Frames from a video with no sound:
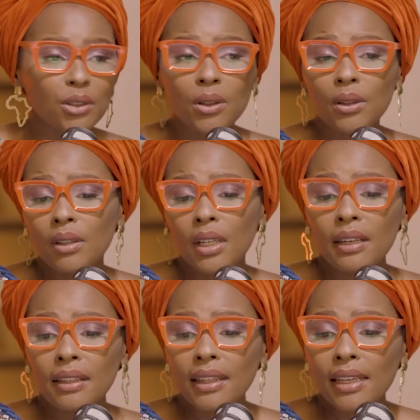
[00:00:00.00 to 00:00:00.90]
So
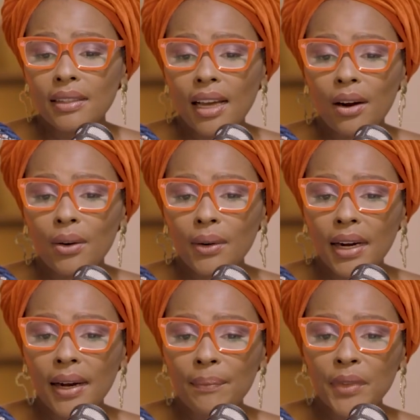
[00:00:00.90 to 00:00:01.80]
that's how,
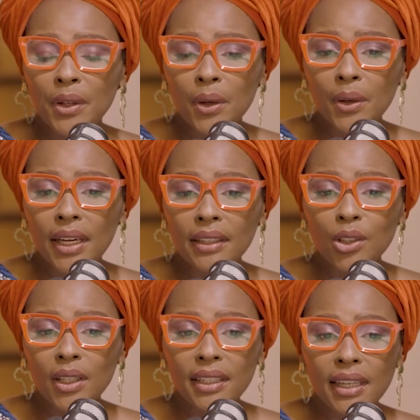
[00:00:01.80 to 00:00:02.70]

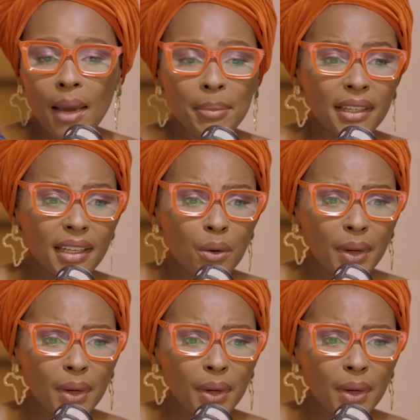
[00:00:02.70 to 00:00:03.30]
actually it happened. And I